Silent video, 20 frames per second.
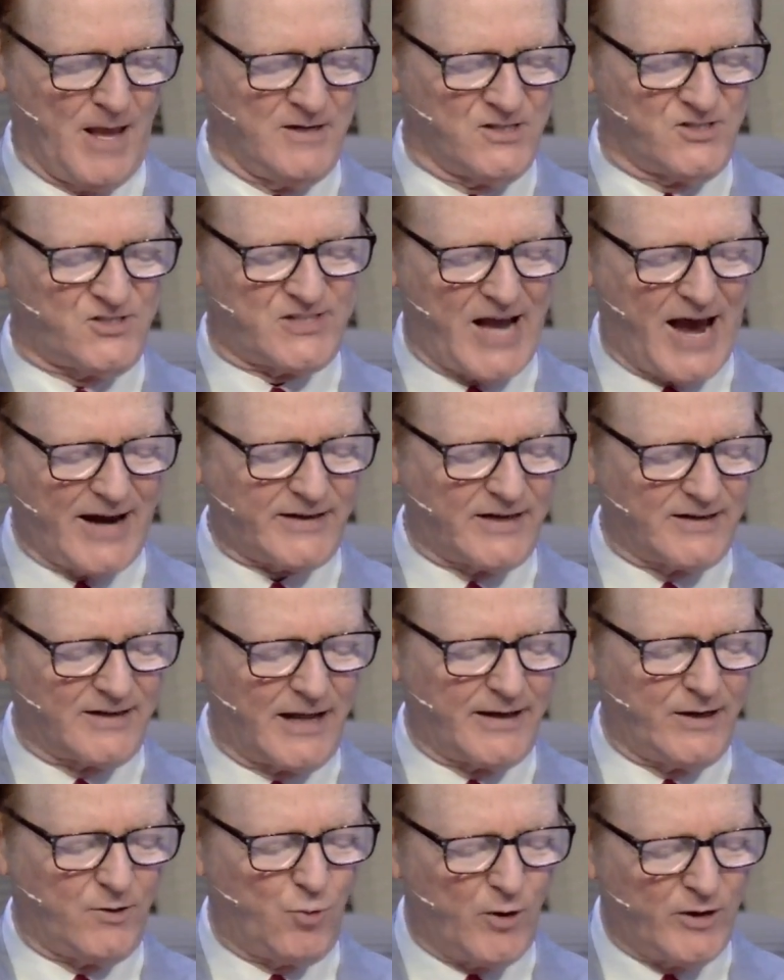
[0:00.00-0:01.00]

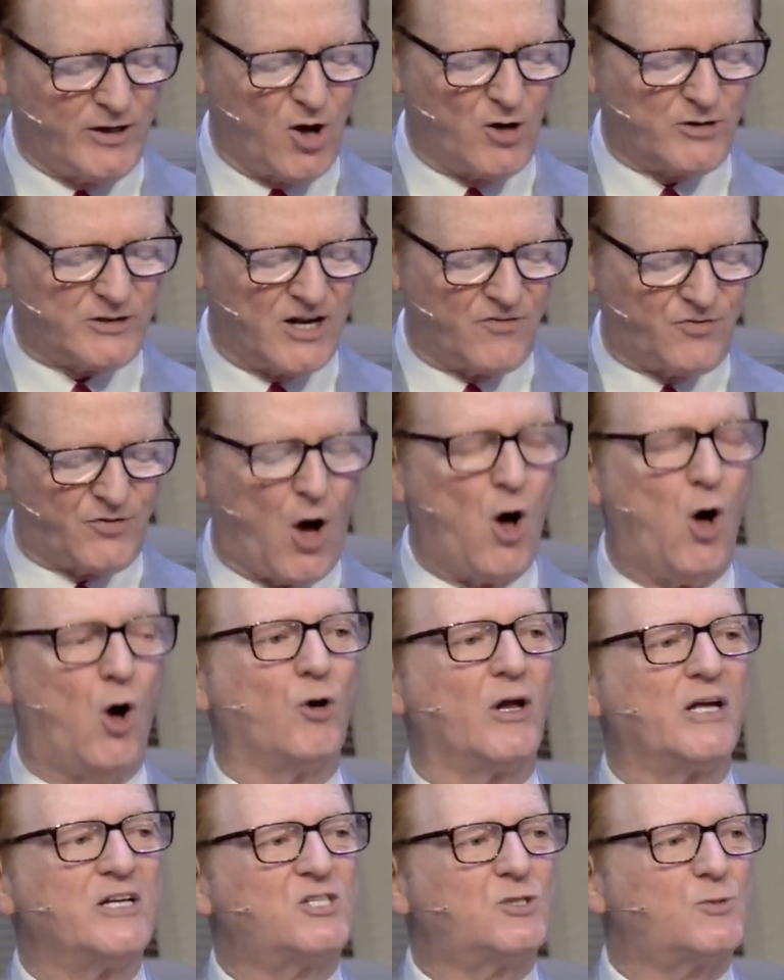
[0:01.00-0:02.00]
Secondly, we looked at the
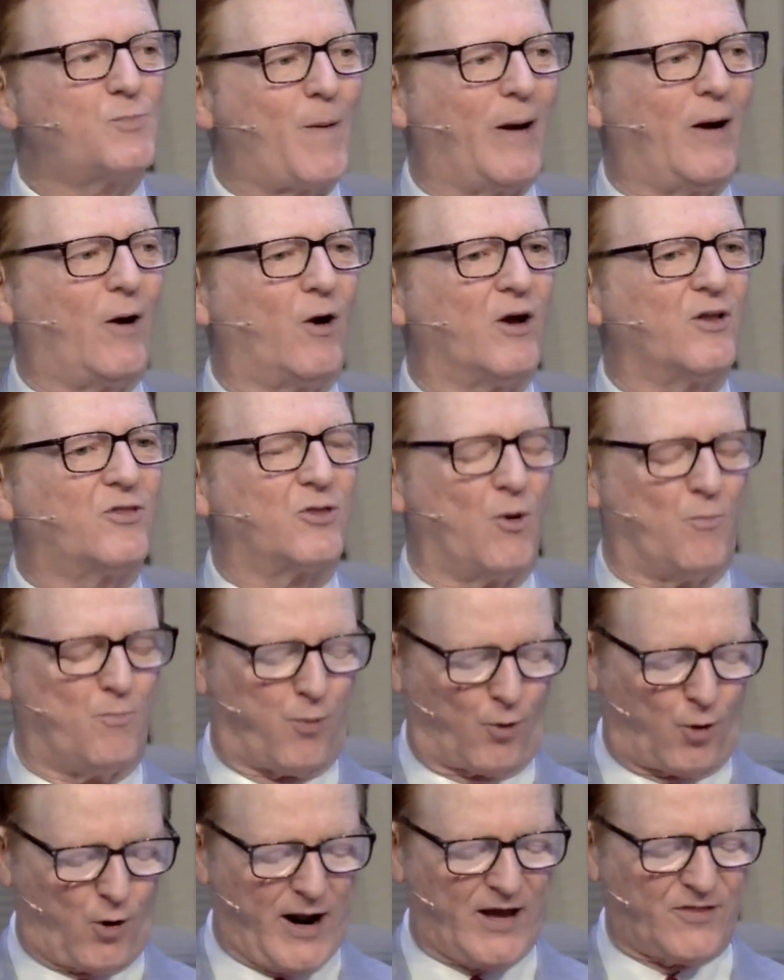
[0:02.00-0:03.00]
Holy Spirit, the
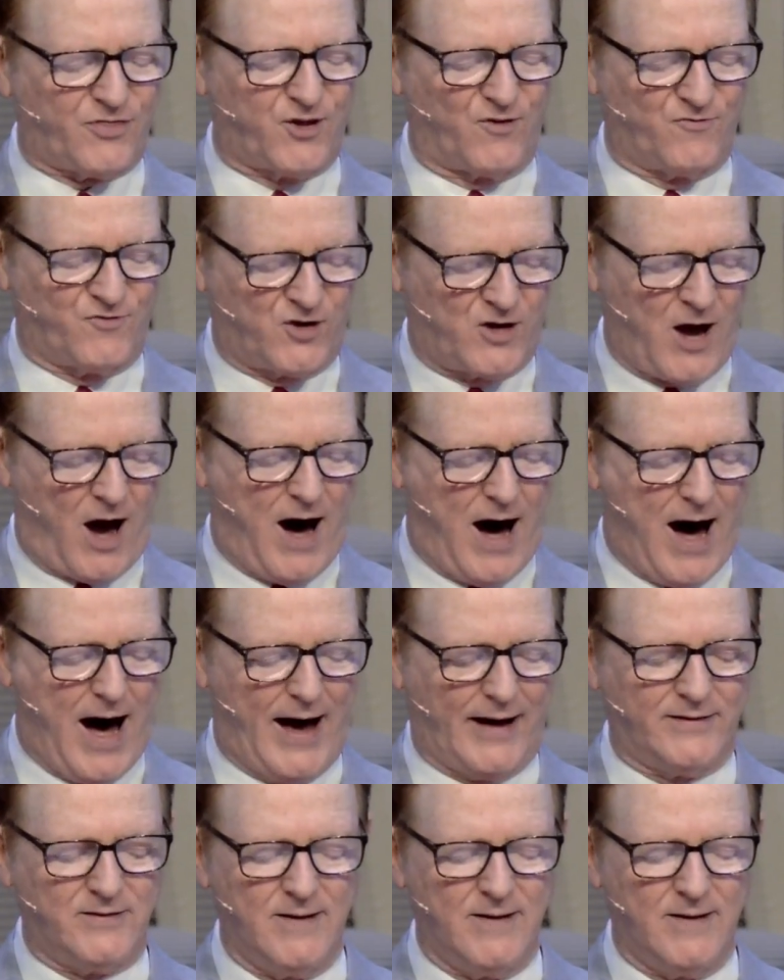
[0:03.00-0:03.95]
breath of God,